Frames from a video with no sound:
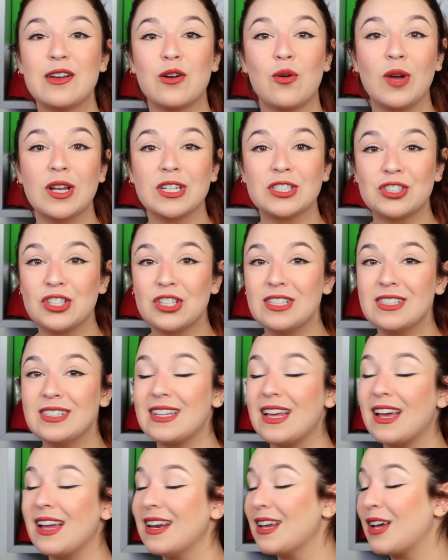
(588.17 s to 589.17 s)

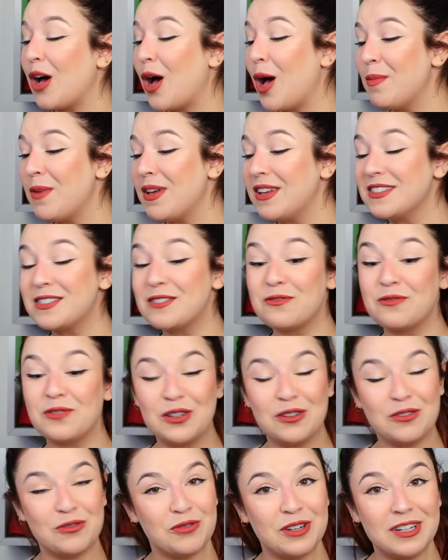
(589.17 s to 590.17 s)
questions, any comments,
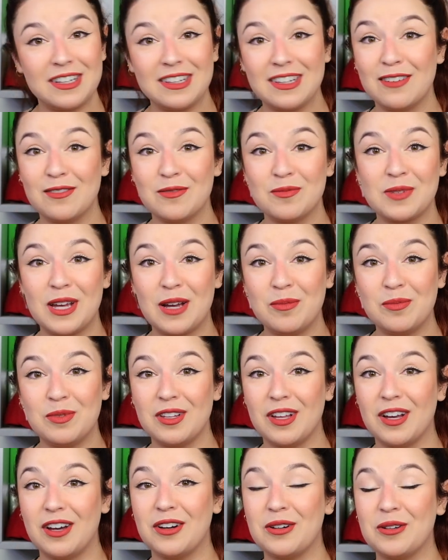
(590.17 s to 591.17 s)
feel free to leave them down
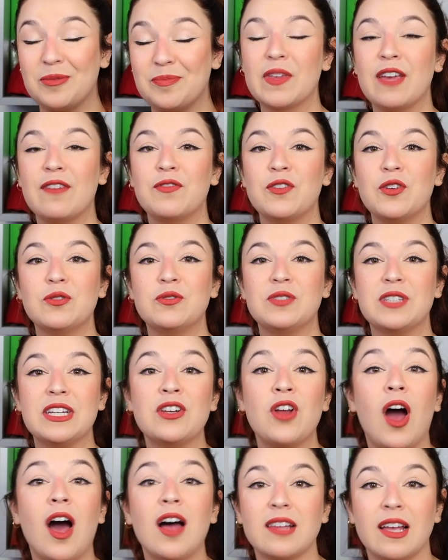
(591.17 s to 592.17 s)
below. If you
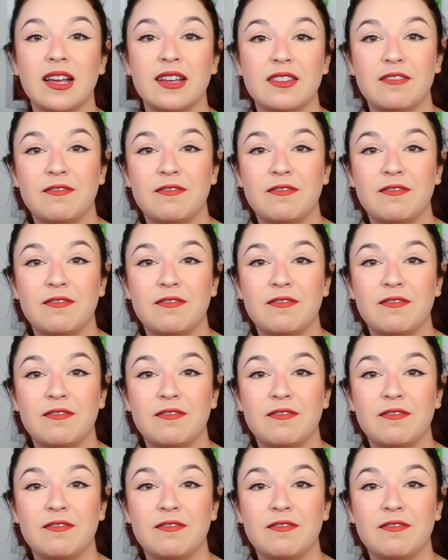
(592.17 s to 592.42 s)
did not like the